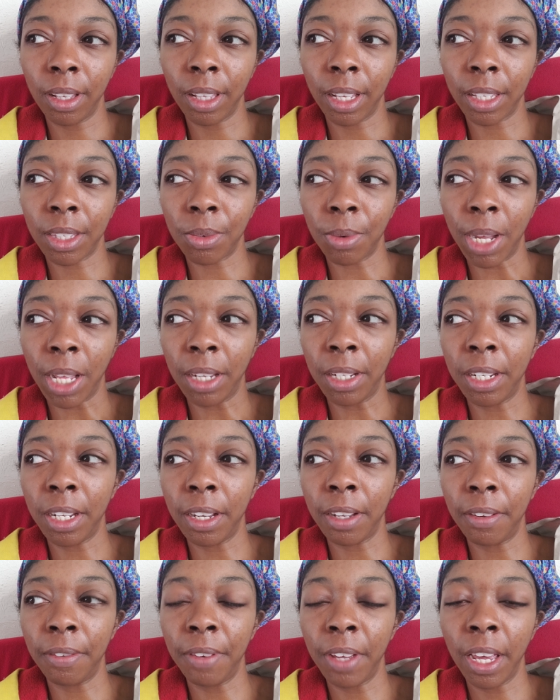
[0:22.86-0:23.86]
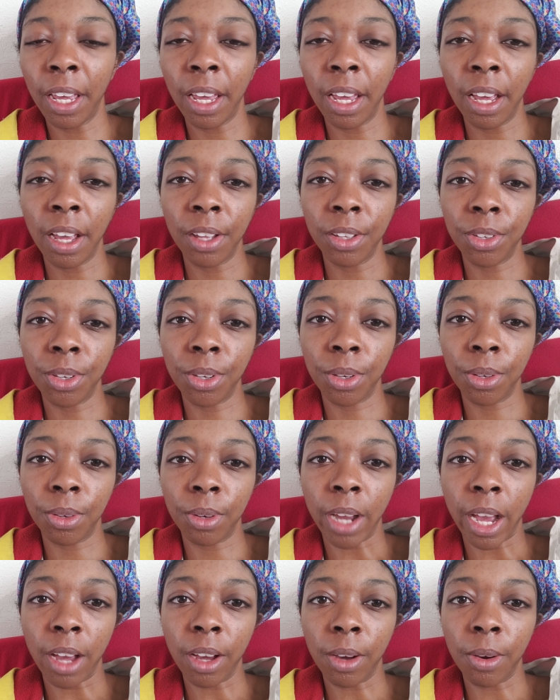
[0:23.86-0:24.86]
that's relative to
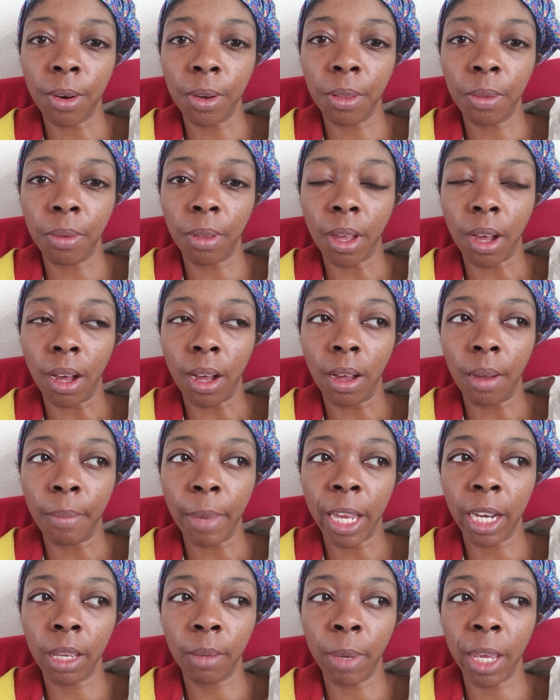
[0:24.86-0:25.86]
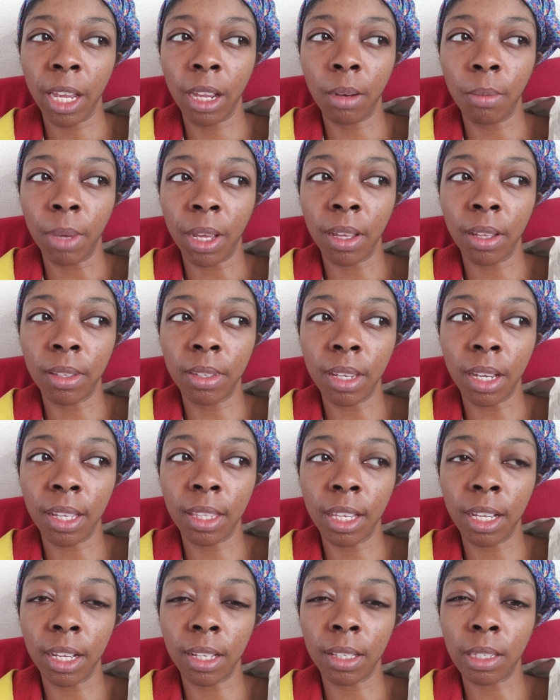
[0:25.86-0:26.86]
not go with um, any pain meds. I
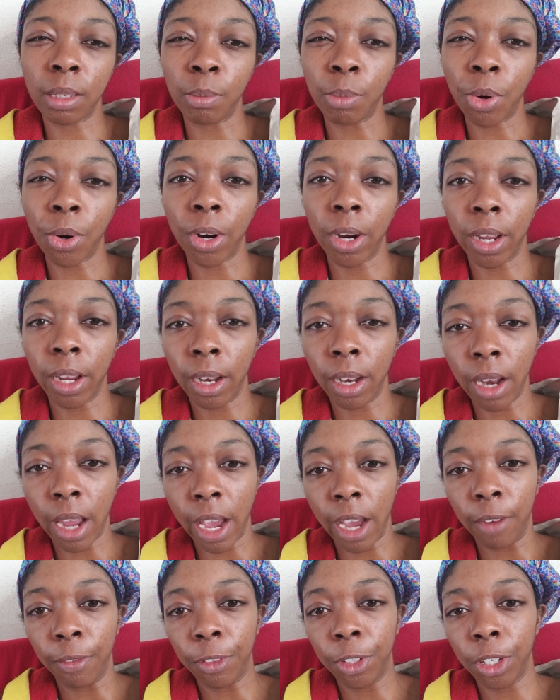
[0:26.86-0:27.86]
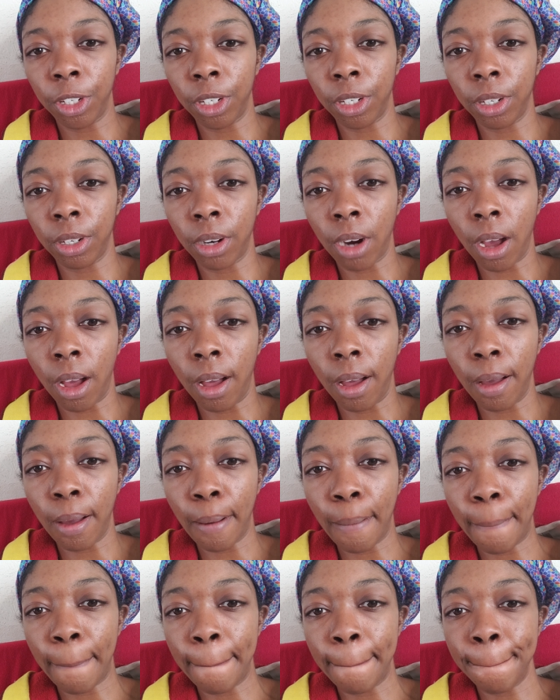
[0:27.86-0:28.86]
think it's important after
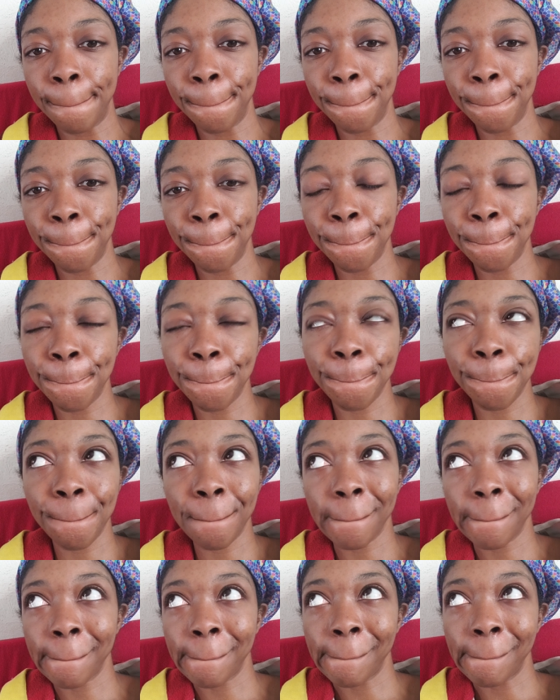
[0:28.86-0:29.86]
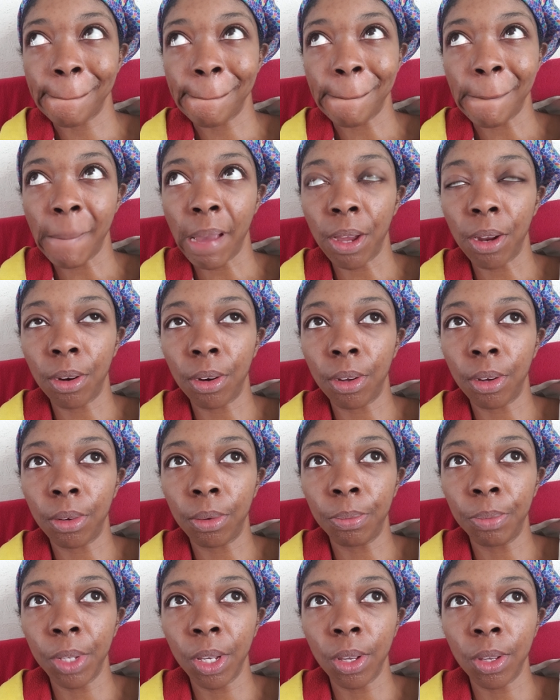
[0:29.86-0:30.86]
um I don't
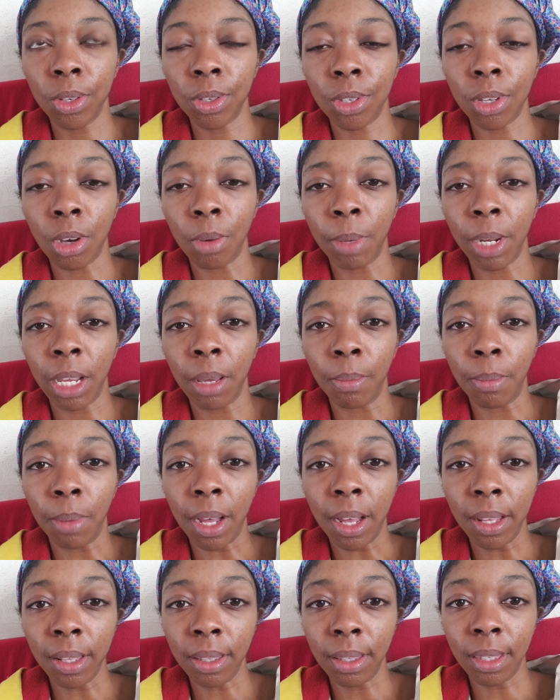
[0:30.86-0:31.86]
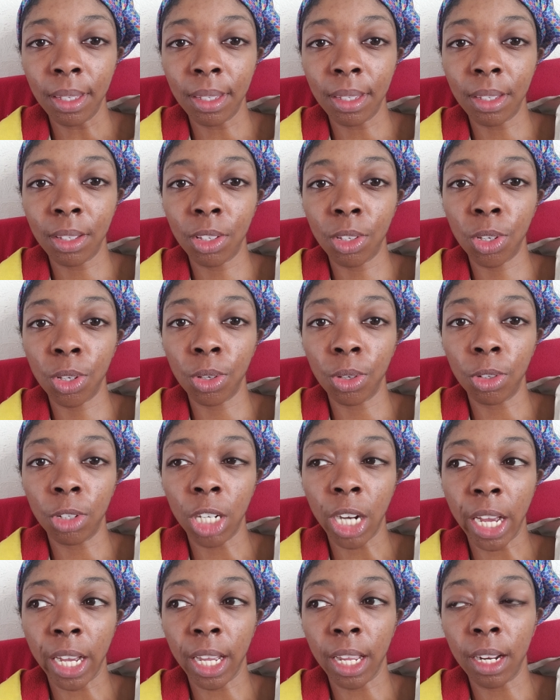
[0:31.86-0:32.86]
know so many months to
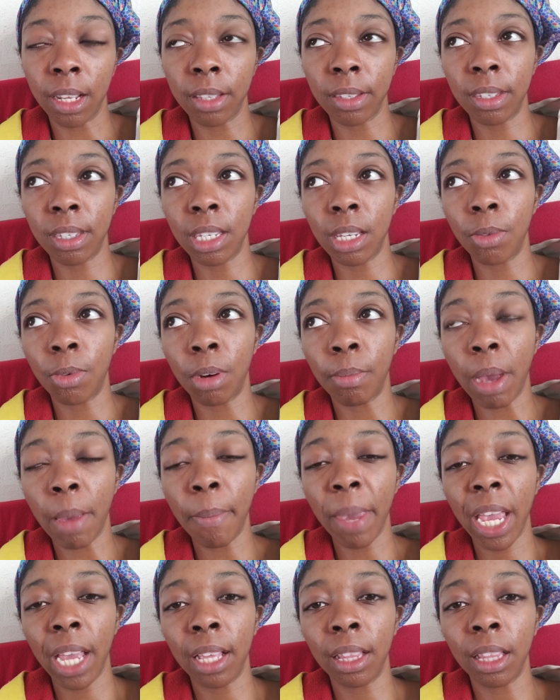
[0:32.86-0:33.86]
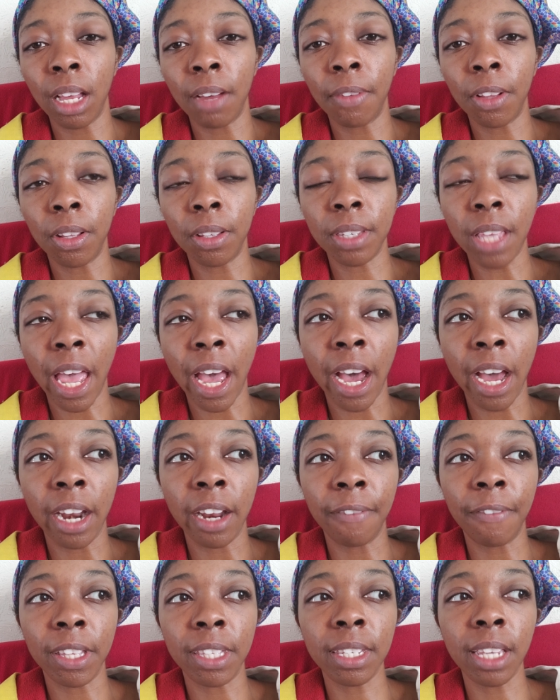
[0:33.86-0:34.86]
check in and see where my pain level's at,
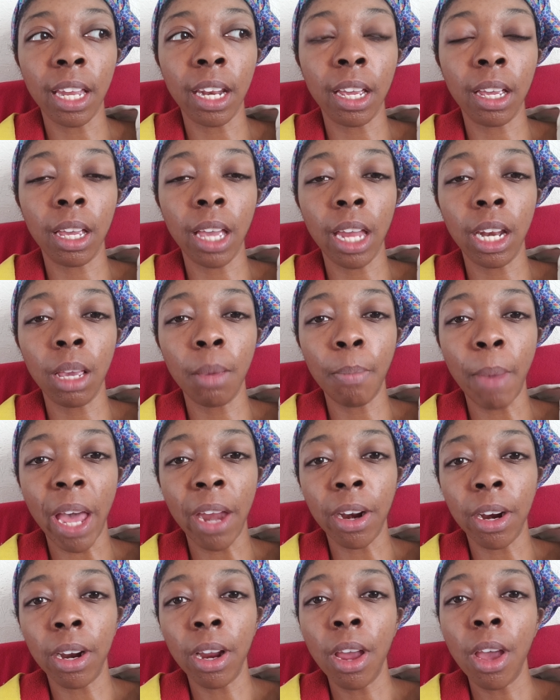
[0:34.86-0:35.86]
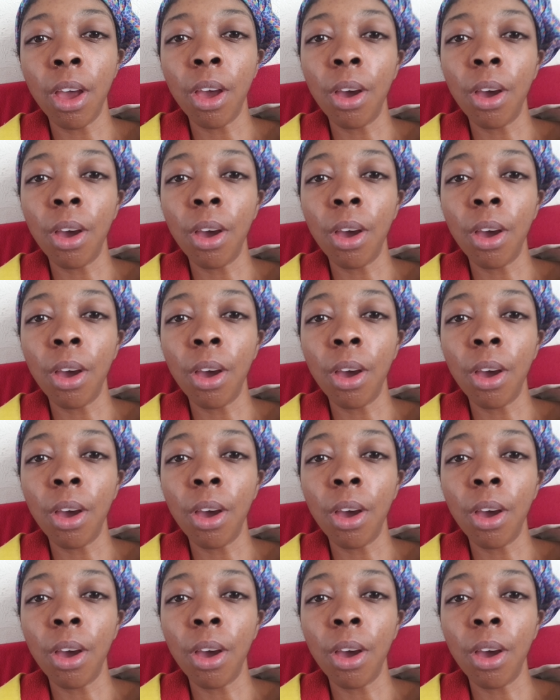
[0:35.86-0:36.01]
if it's getting any better